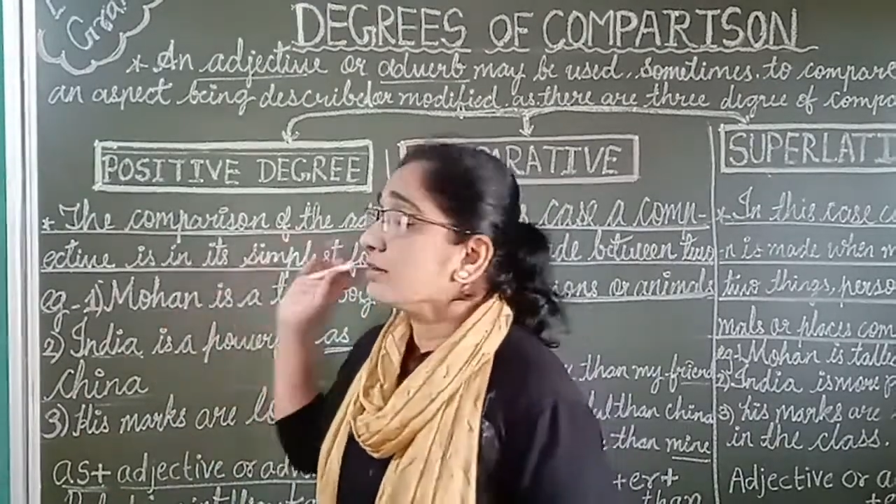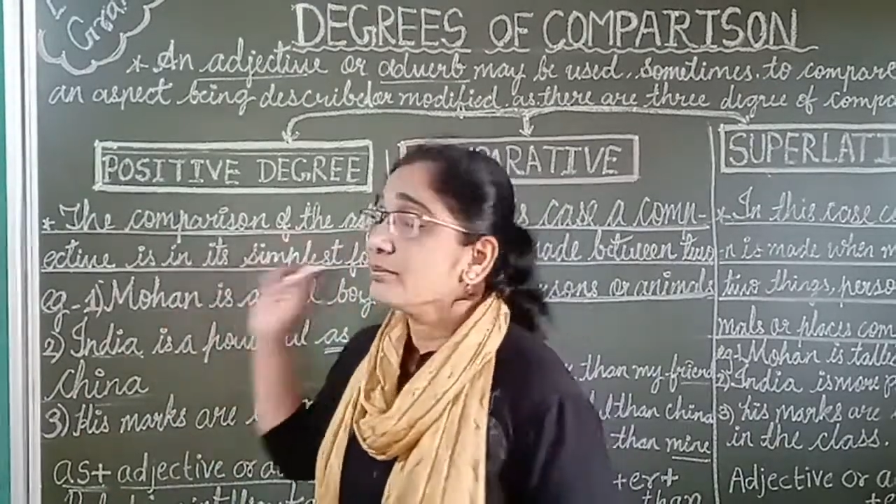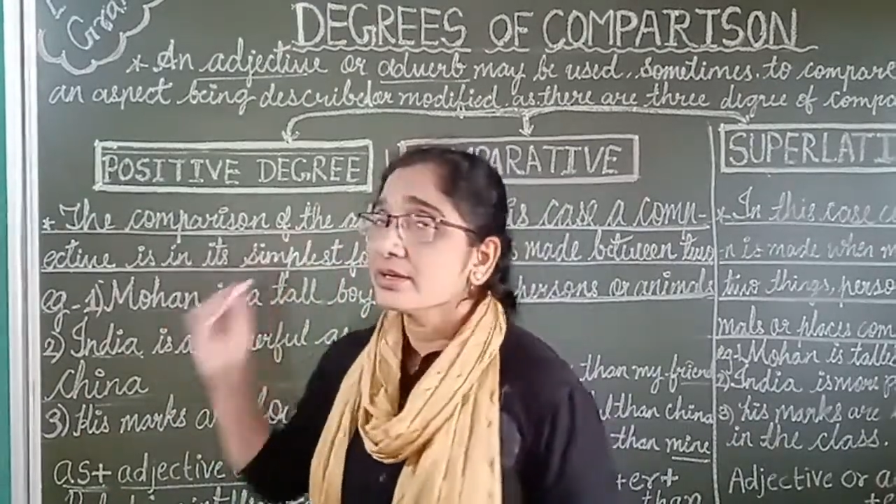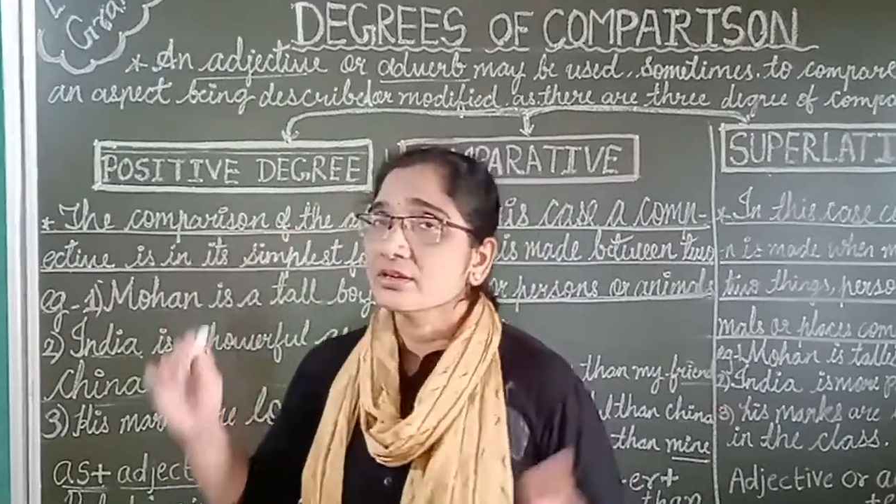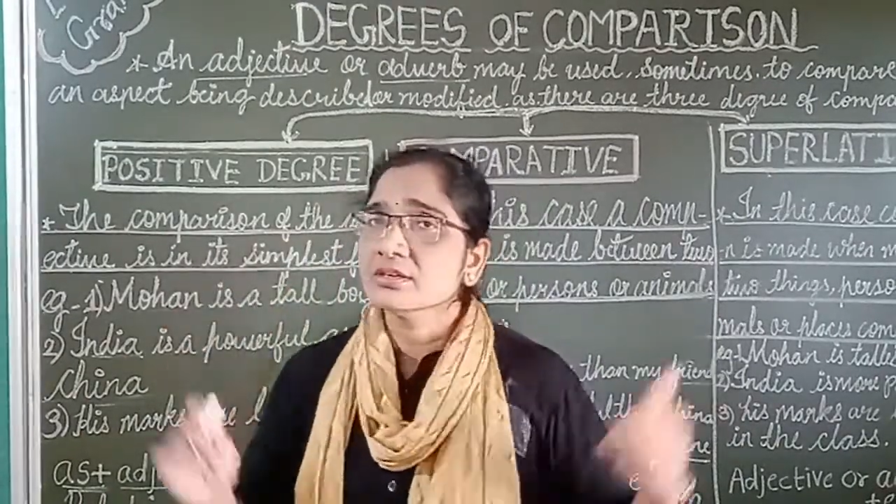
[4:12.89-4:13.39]

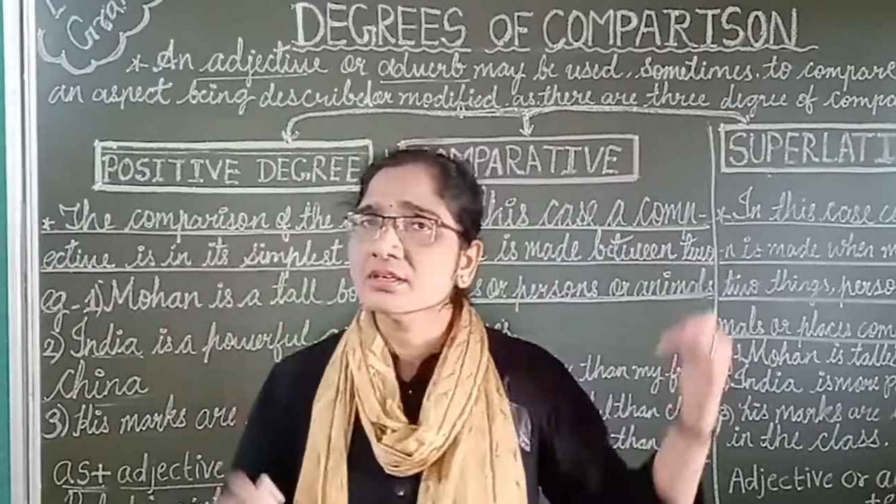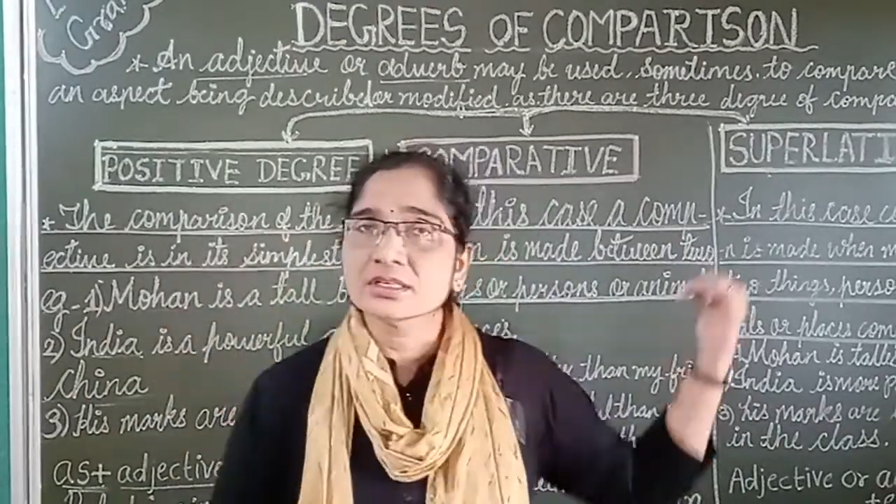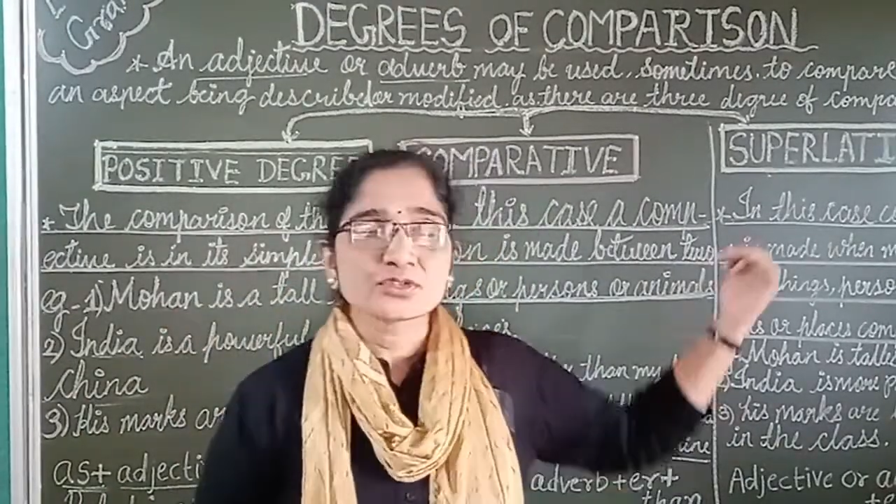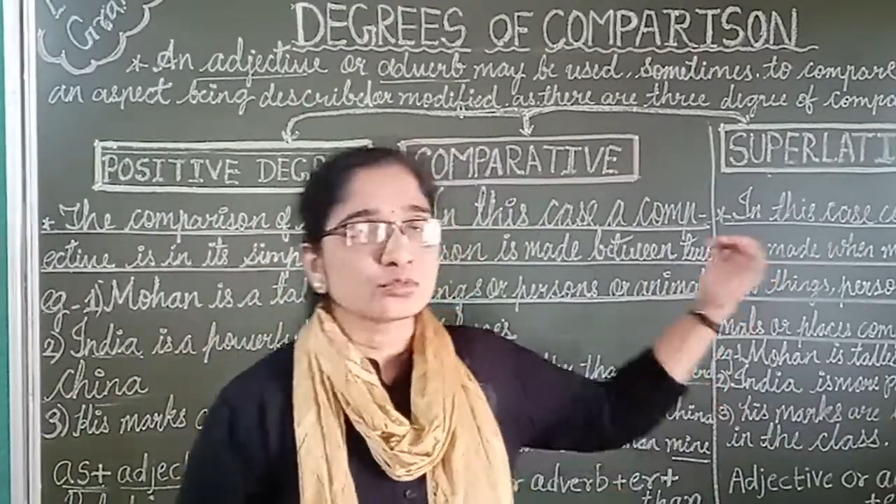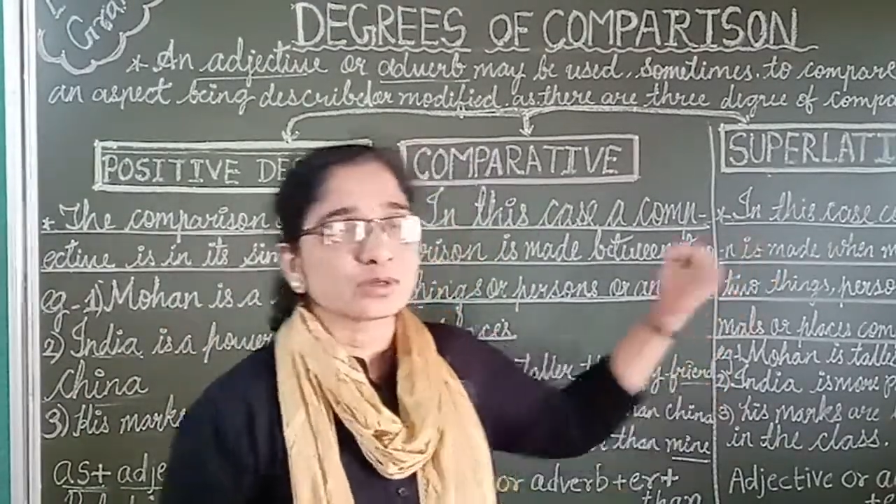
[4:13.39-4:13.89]
comparative
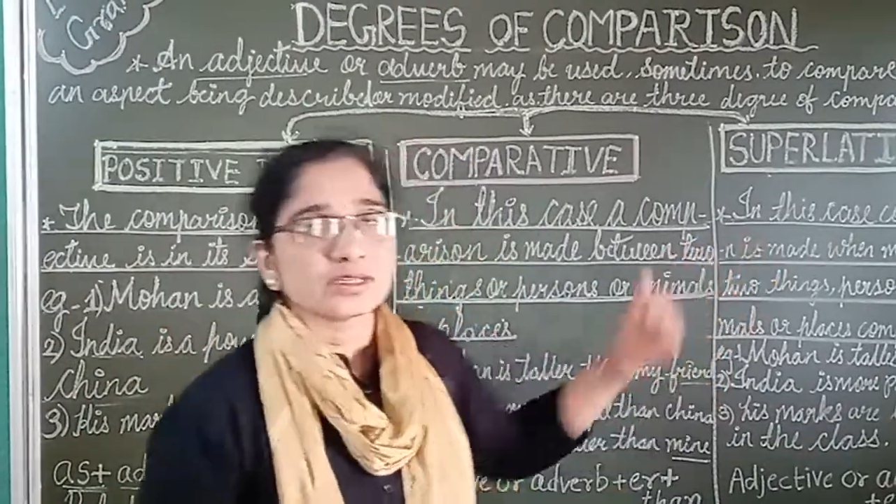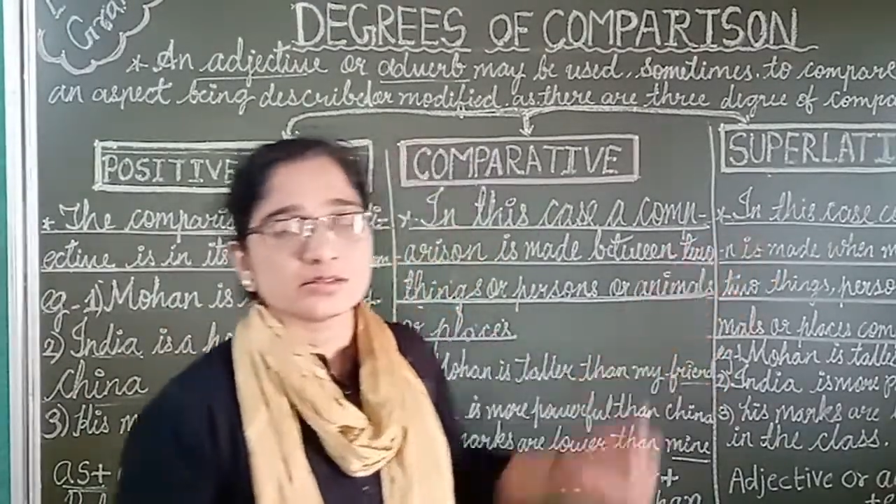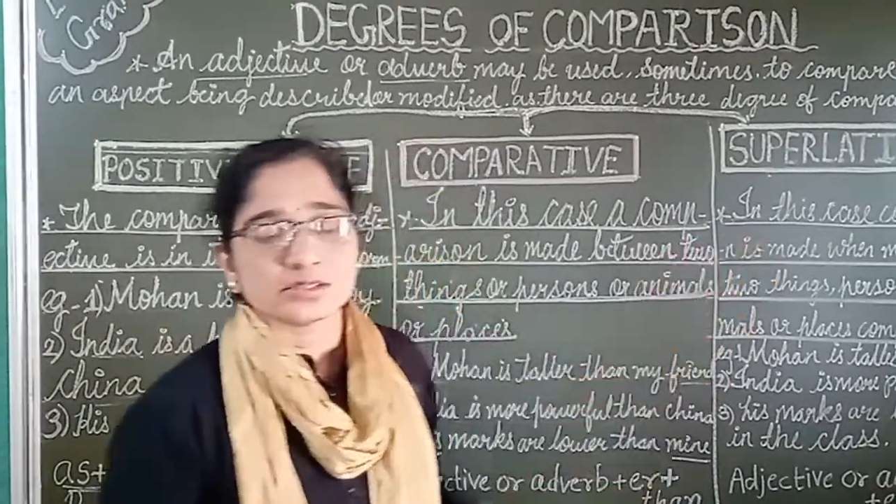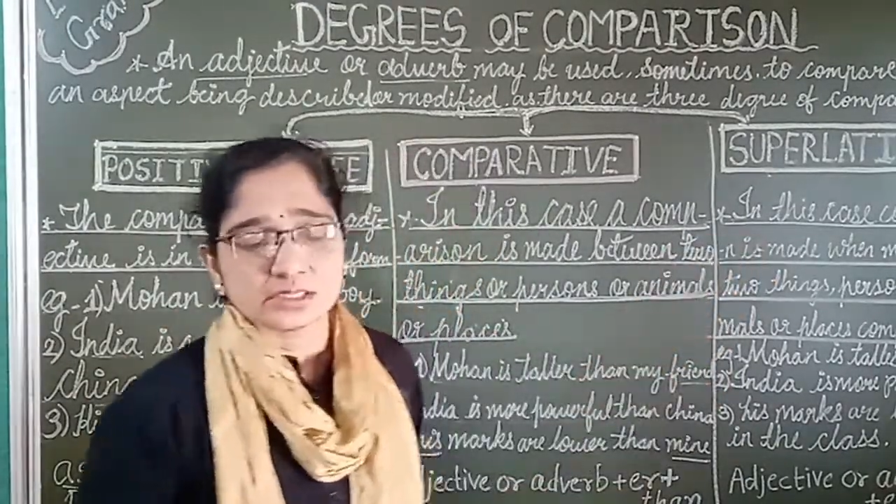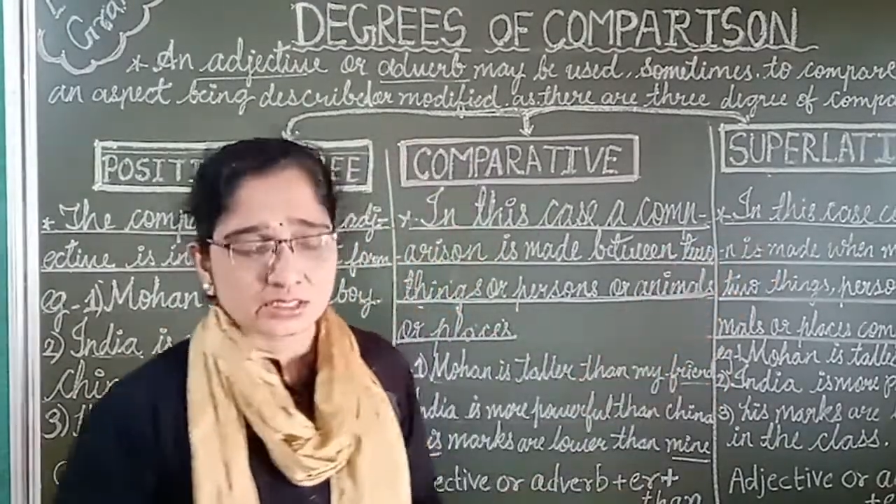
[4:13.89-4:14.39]
and the
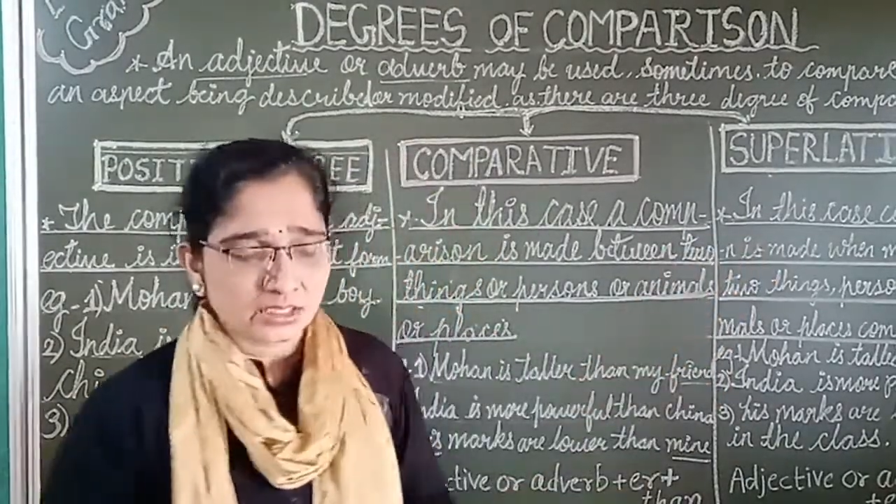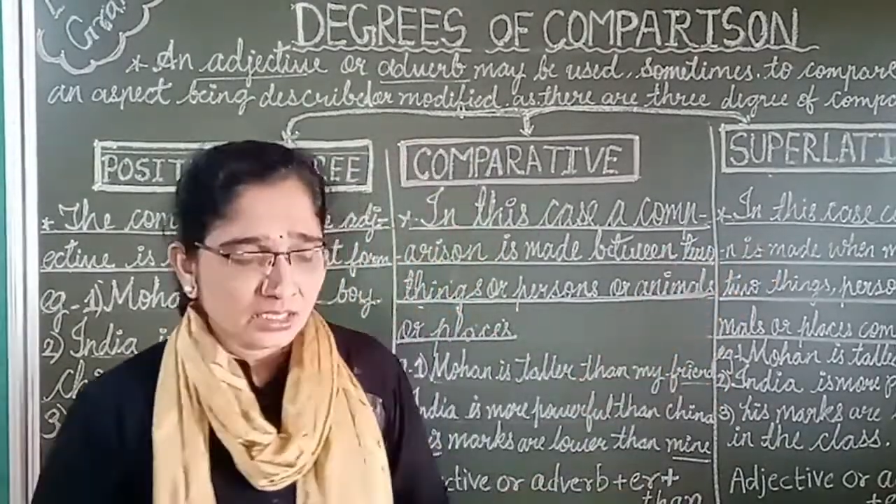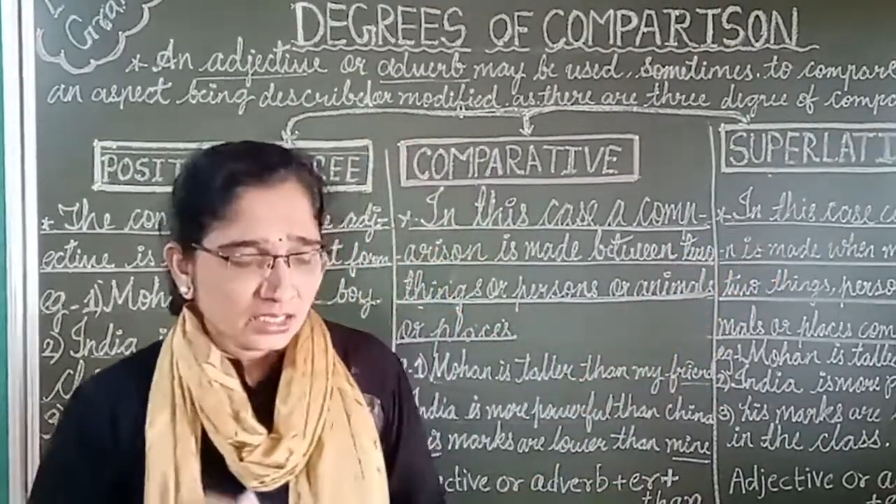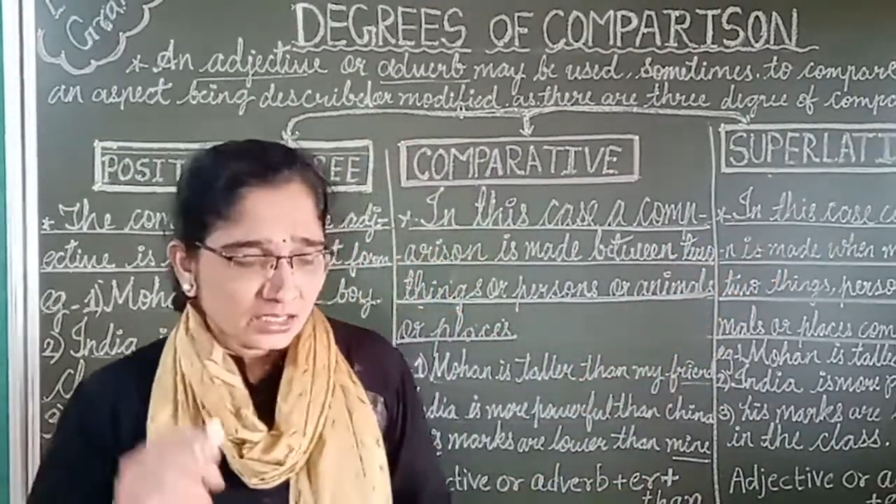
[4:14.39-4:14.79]
superlative degree.